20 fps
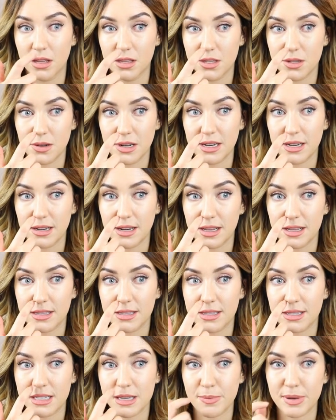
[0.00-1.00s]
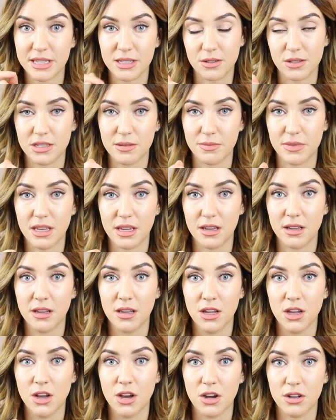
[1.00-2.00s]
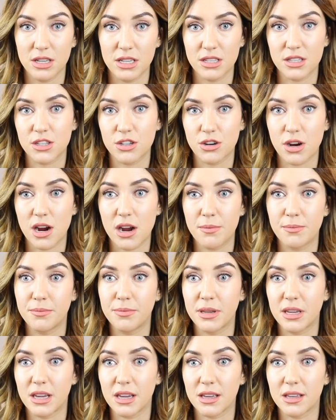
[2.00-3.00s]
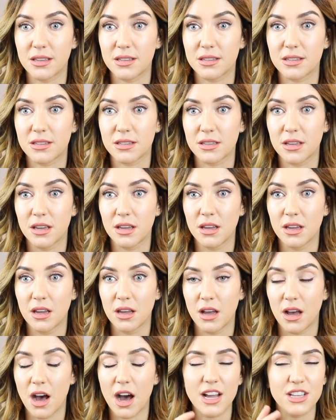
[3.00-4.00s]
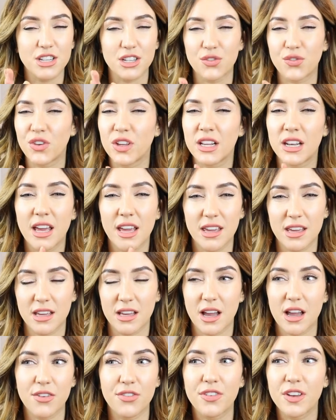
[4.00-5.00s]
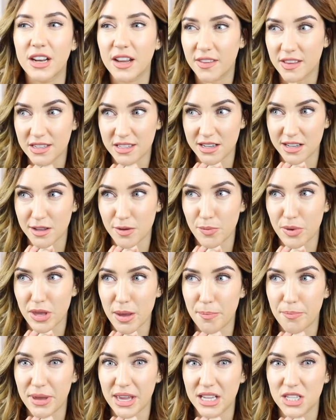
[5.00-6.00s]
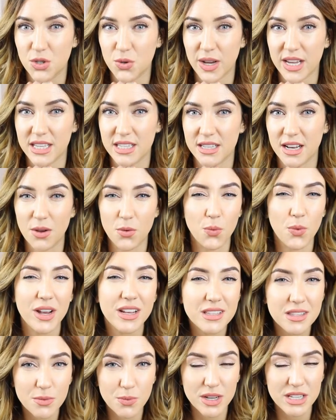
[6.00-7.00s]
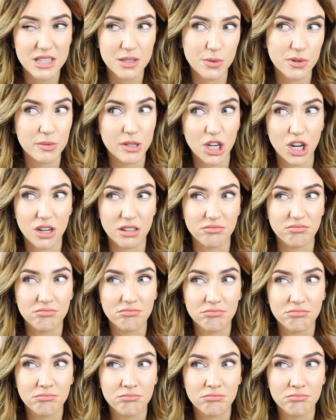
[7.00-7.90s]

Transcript: do little like snippets or something on Instagram, because I just feel like, I feel like there's gonna a big twist. Like where's the, where's the woman gone?